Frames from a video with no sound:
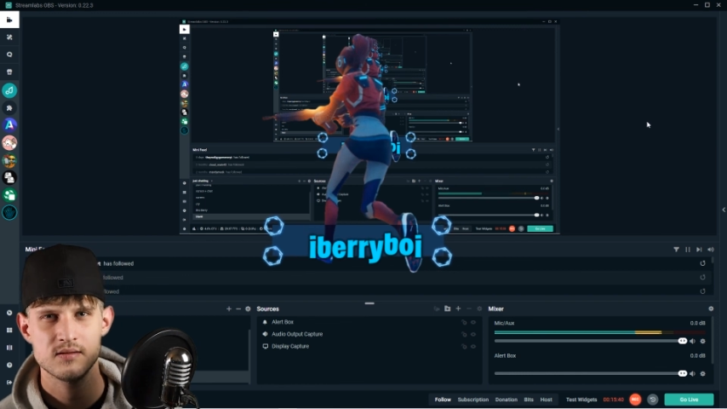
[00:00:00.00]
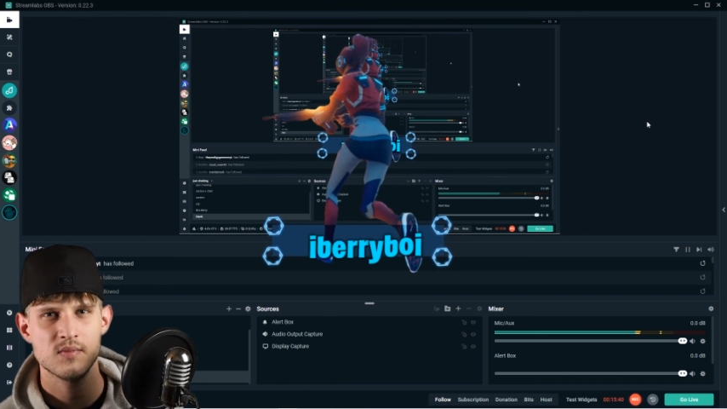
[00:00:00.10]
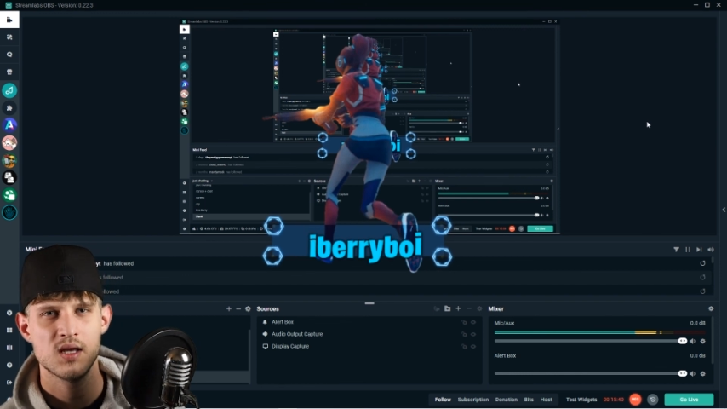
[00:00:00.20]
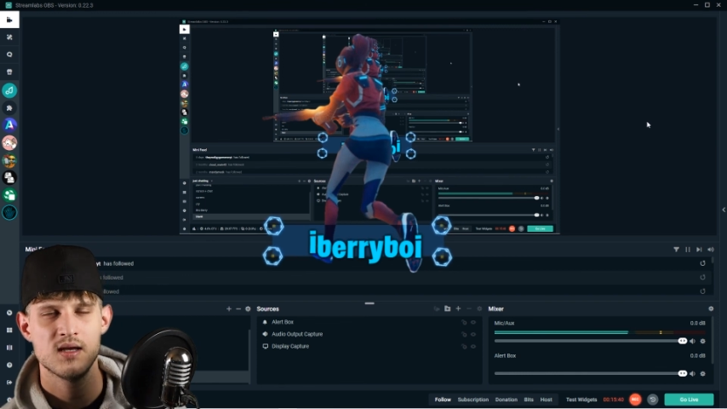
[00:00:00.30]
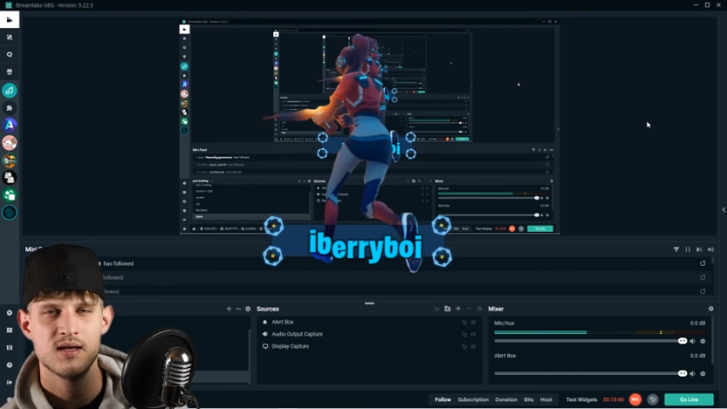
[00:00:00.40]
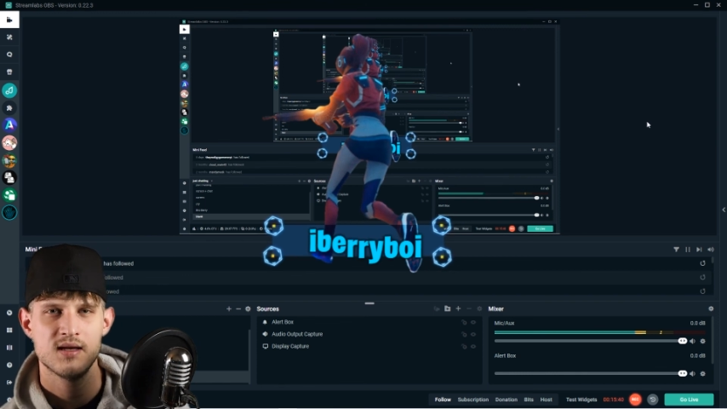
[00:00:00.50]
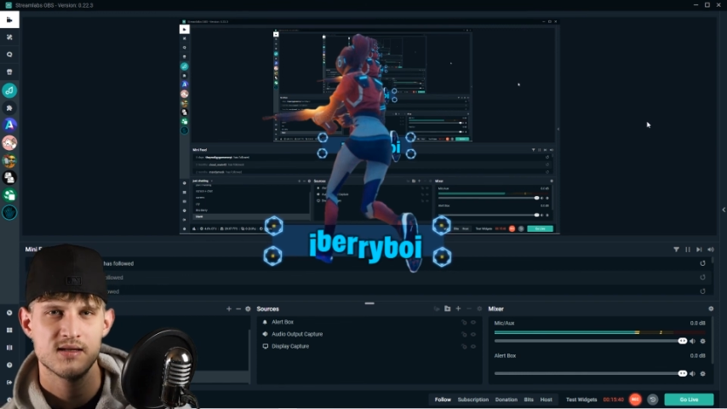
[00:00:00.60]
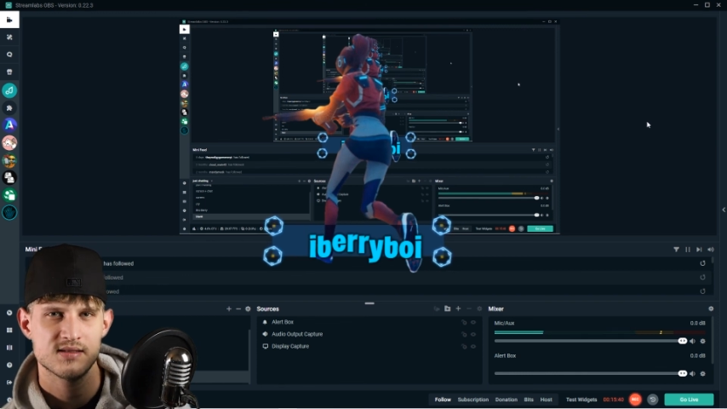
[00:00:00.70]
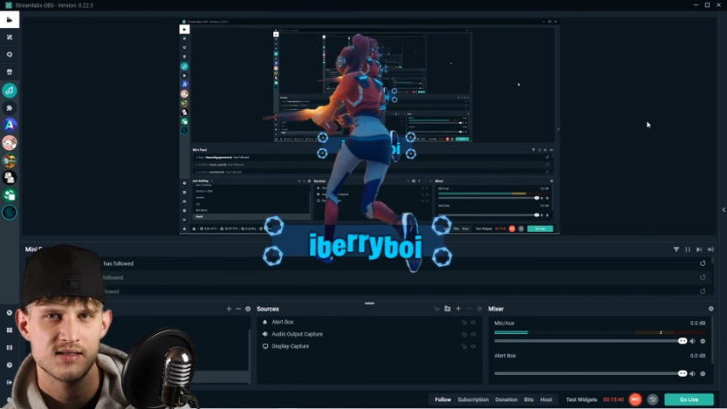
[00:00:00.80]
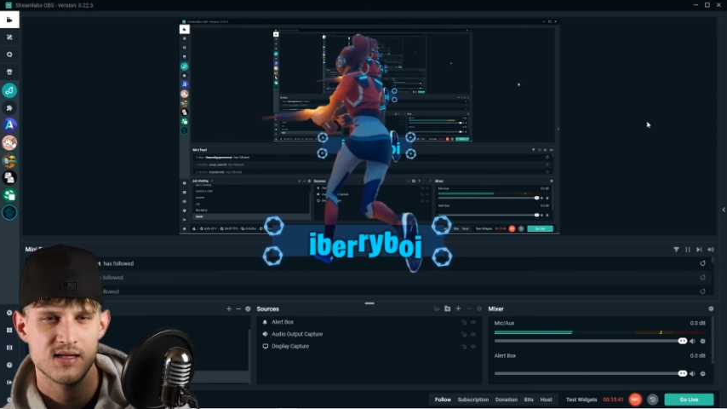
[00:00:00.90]

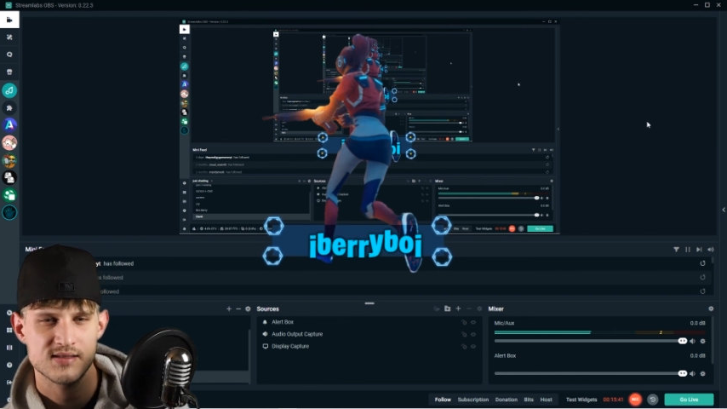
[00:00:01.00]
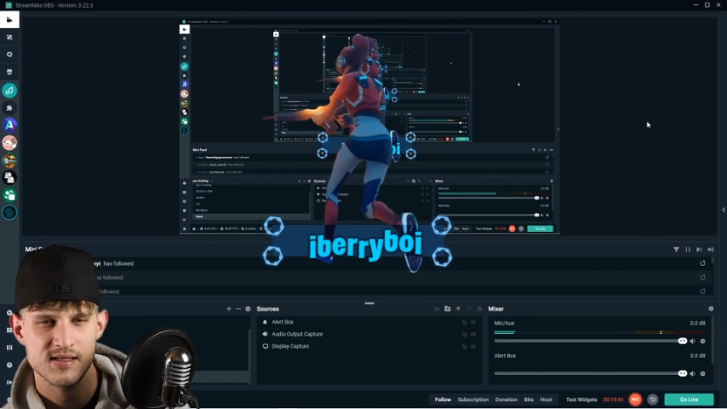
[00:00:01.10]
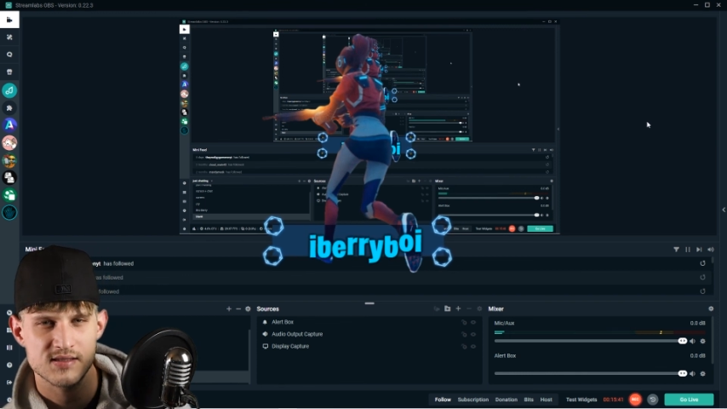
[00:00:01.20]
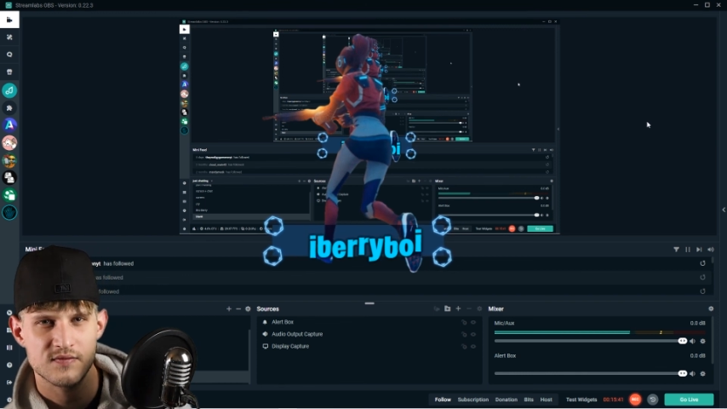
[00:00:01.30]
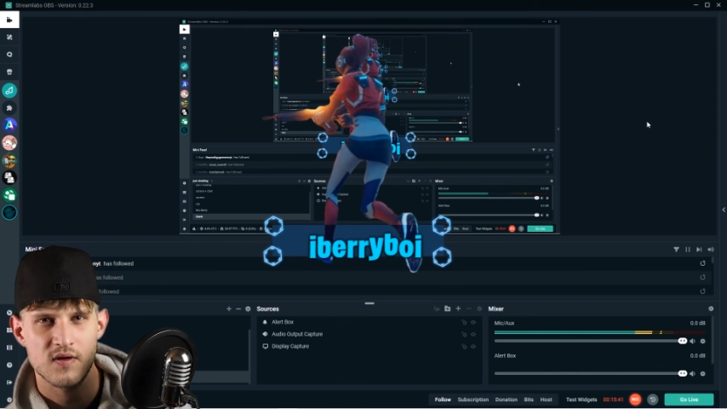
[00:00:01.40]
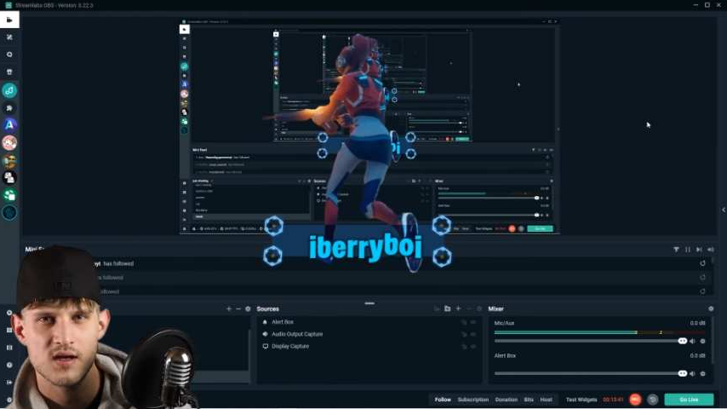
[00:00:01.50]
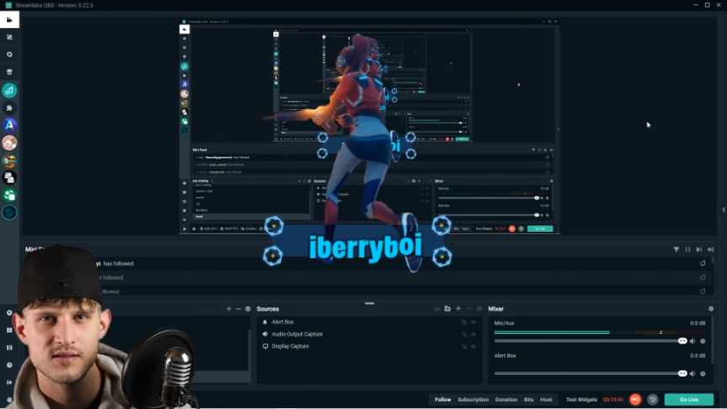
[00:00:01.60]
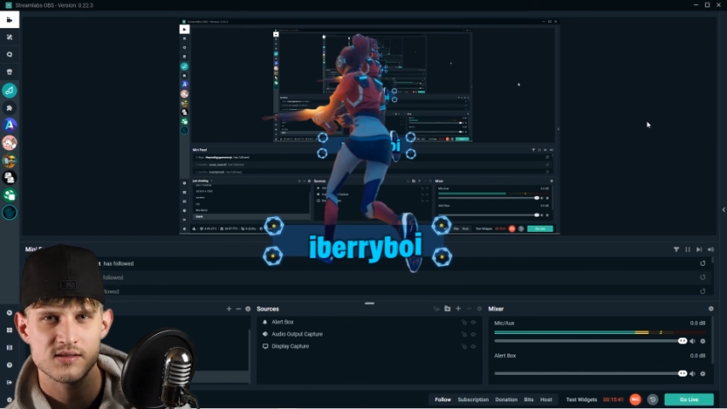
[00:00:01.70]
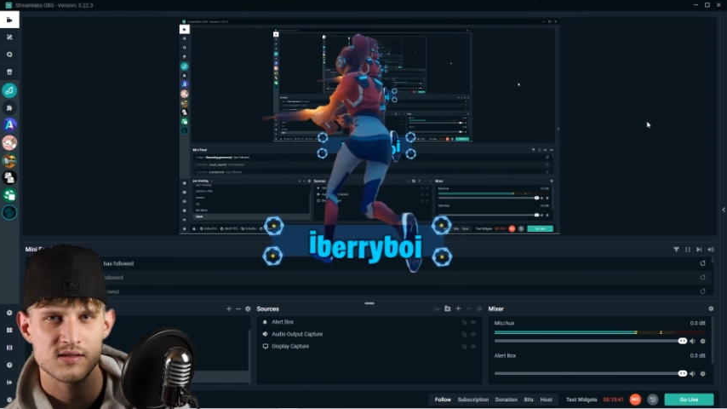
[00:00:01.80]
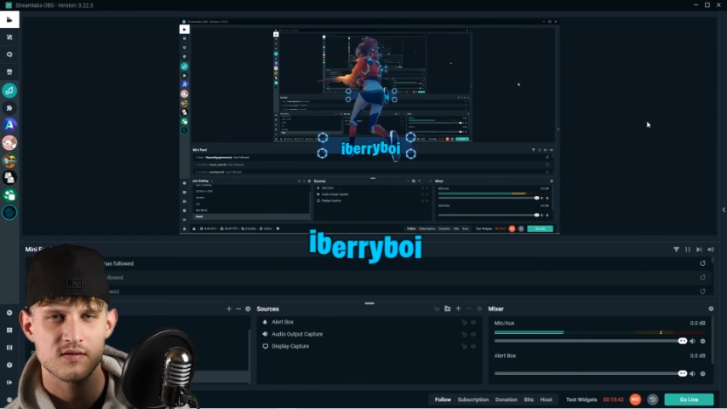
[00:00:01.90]
CSS
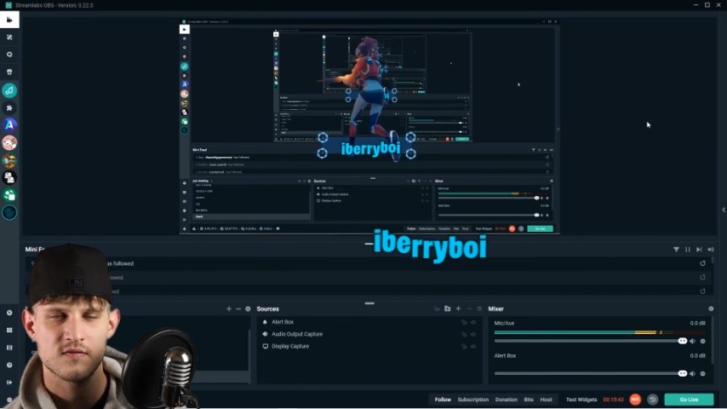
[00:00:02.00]
fonts